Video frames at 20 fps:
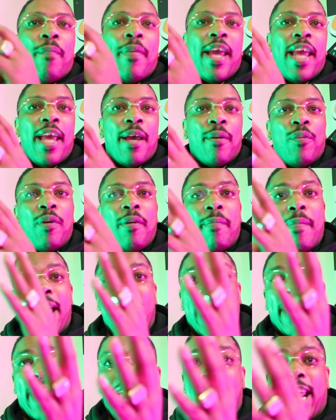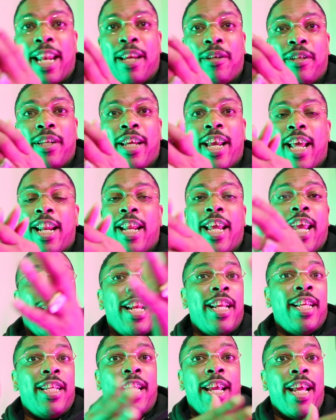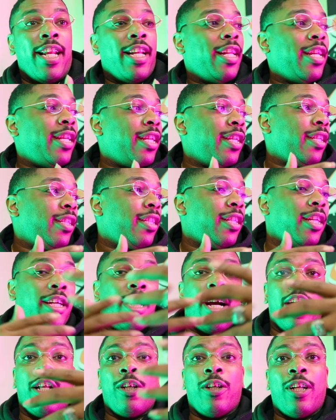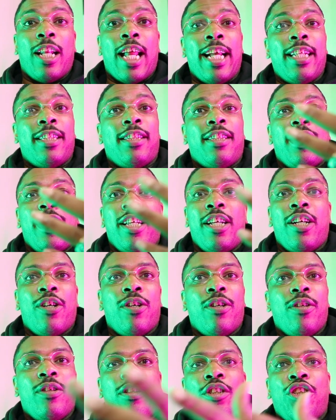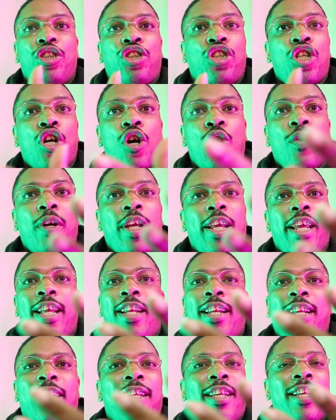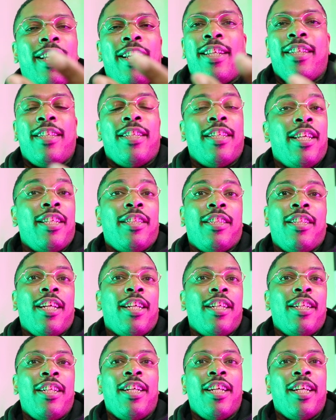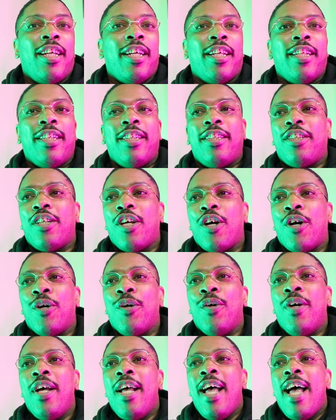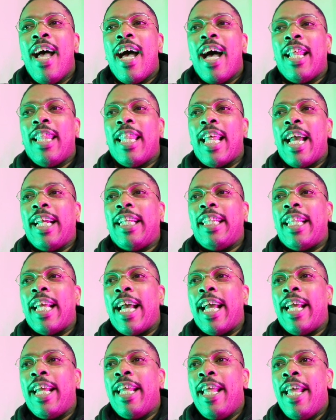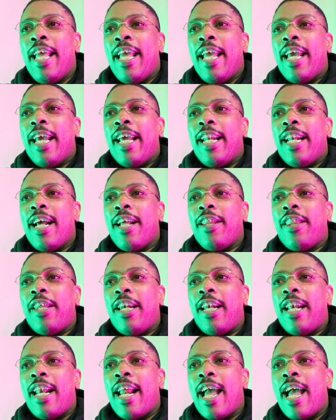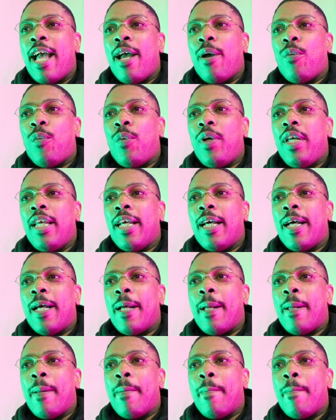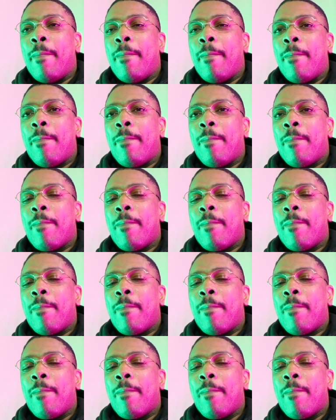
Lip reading: bam, we back at it. And the color lights still show it's looking good. So I like that. And other than that, we want